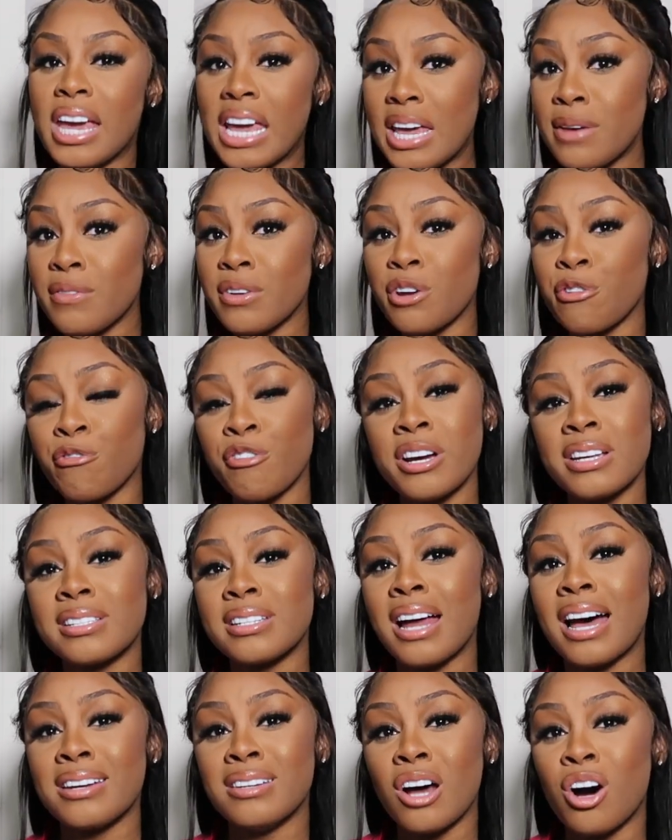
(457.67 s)
Even the friends
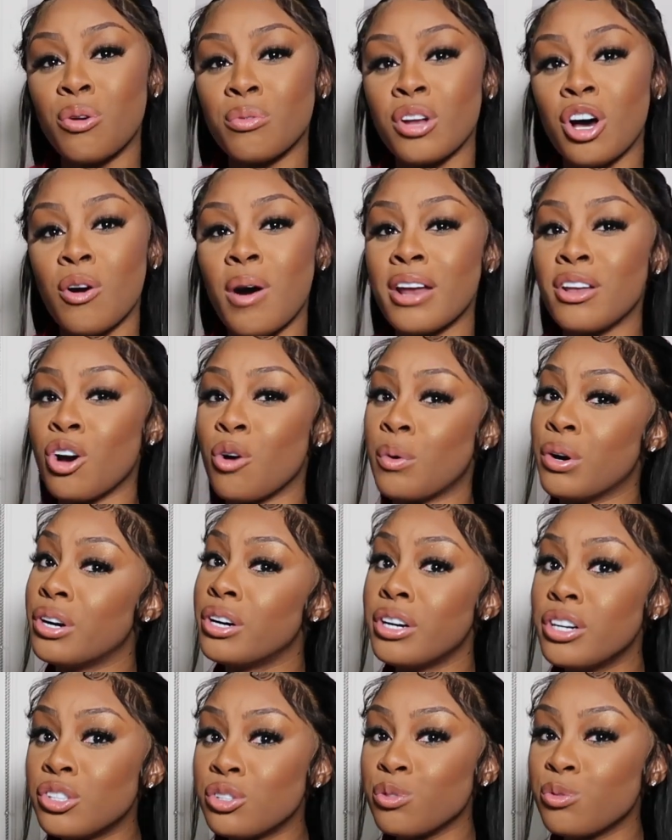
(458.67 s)
that I don't know, I know what
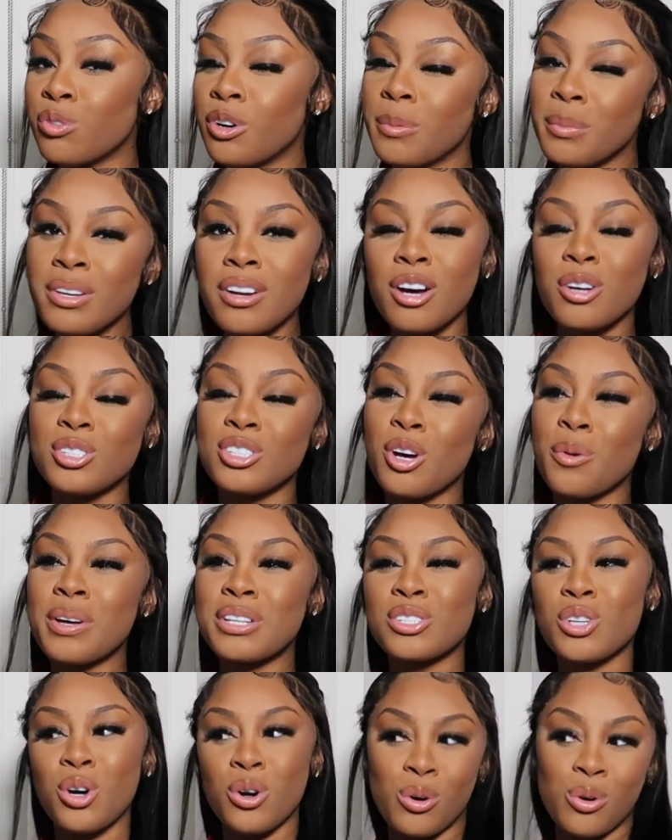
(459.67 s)
hood you from. You know, so
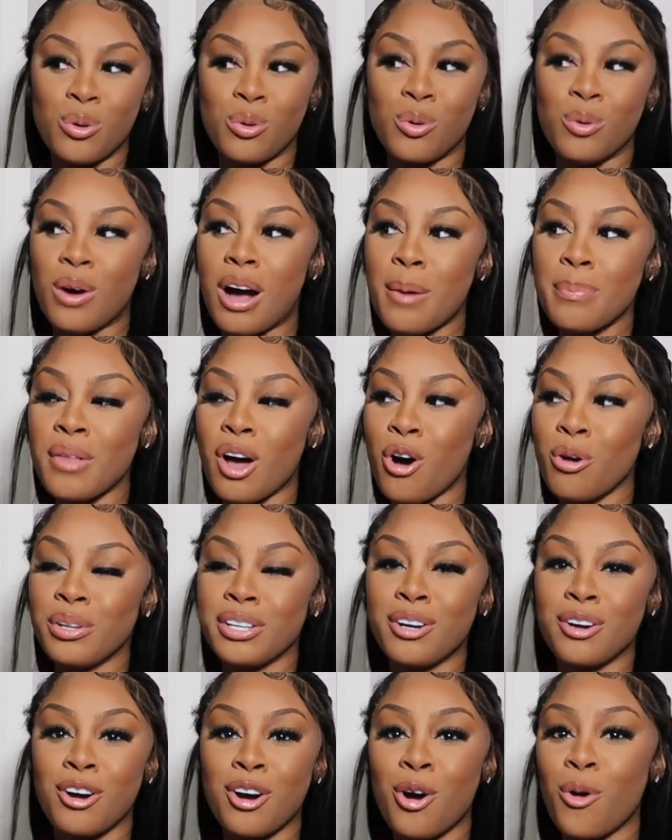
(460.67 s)
it's cool. I'm the
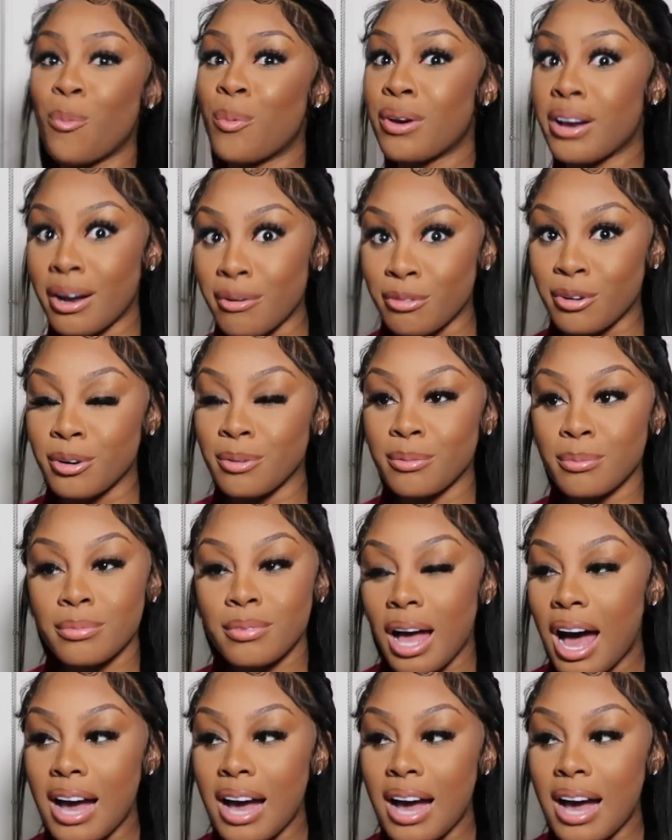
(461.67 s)
only girl, whatever.